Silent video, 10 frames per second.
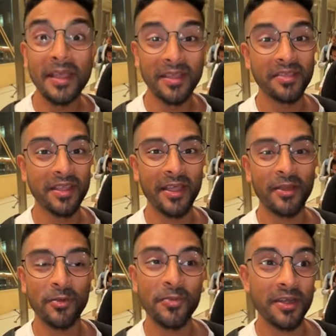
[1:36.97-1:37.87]
in the
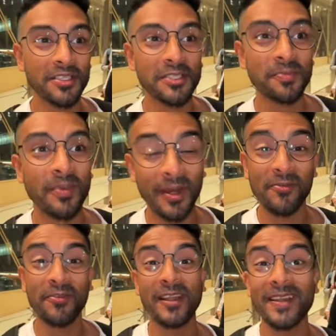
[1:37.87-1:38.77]
aerobridge, but
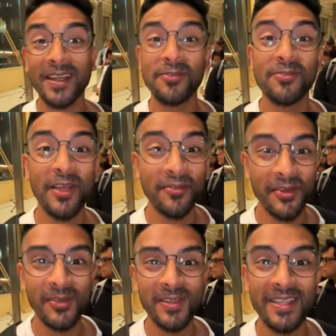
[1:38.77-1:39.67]
I'm feeling like a
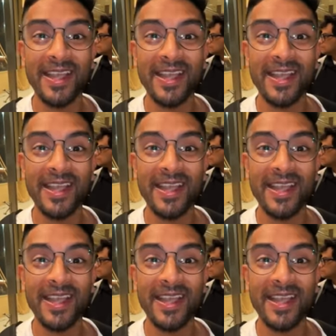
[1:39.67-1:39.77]
five-year-old.